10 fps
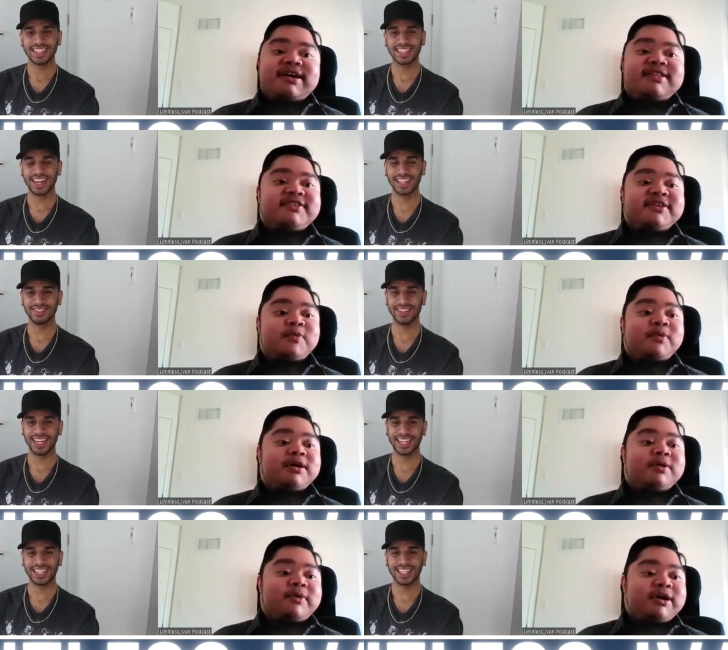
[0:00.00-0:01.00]
Speaker 1: and um, seeing
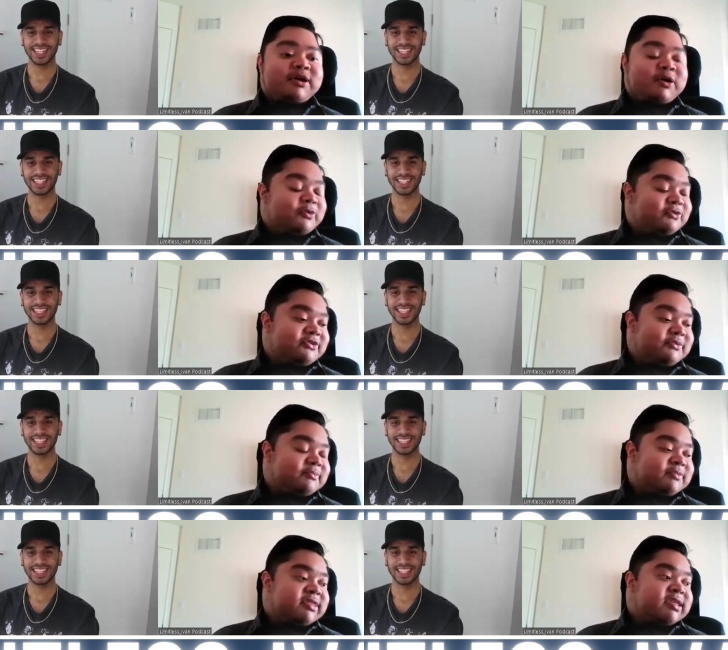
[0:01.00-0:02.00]
where where it goes.
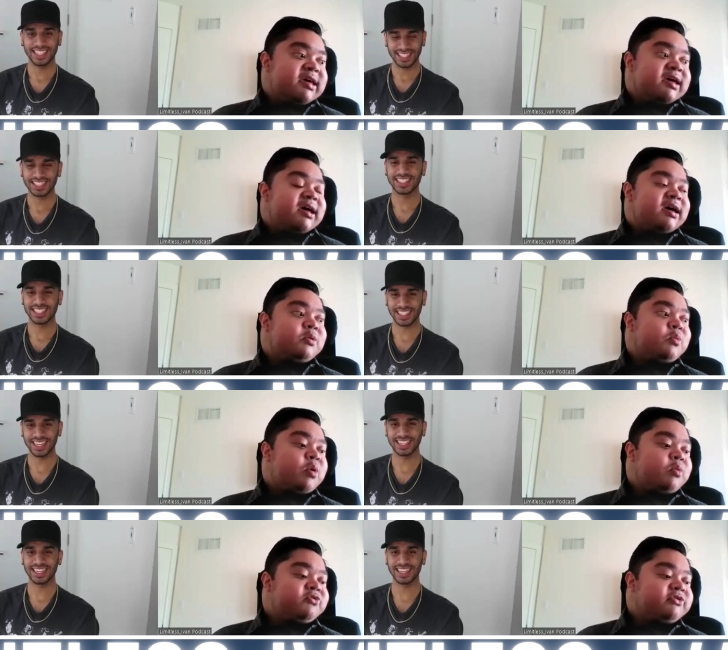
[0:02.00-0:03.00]
And right.
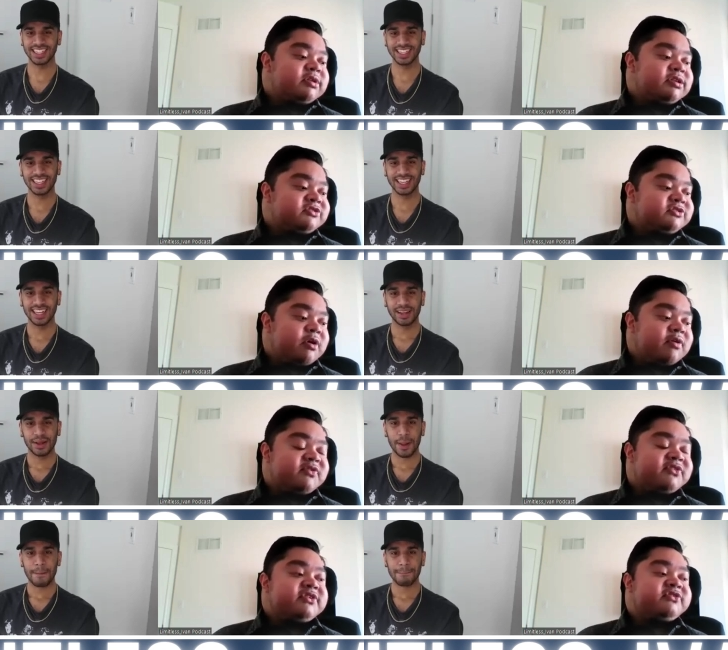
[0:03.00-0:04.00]
what was the initial
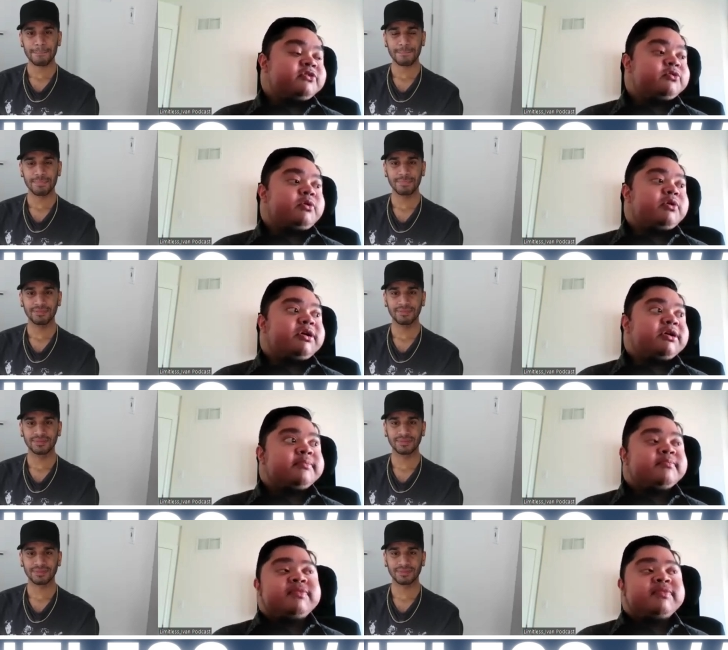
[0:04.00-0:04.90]
conversation or like